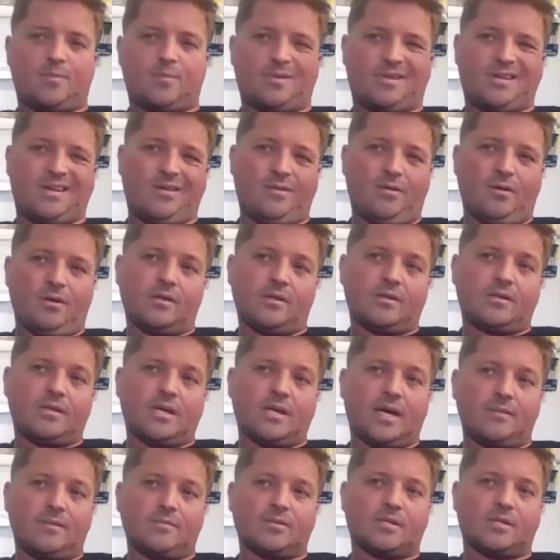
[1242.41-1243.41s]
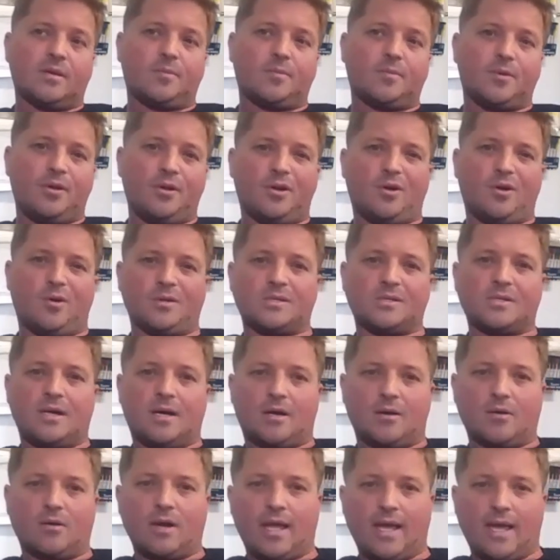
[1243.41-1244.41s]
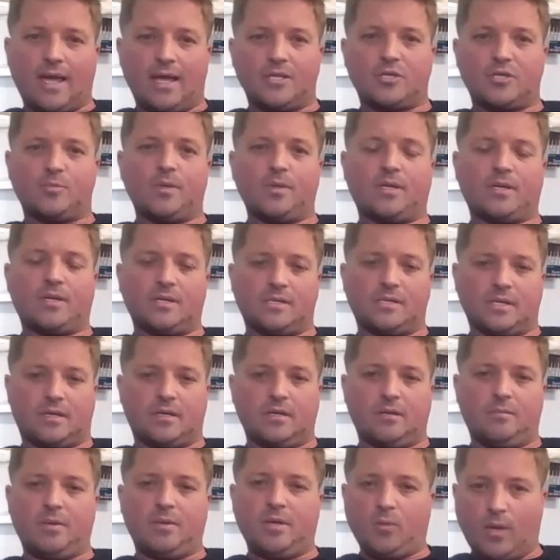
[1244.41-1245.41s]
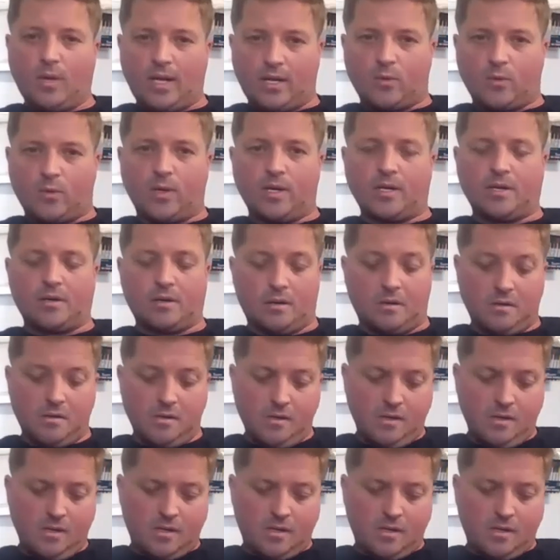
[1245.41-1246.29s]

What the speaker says: but then you look at the time slip and you know it's not on edge because it could be way quicker.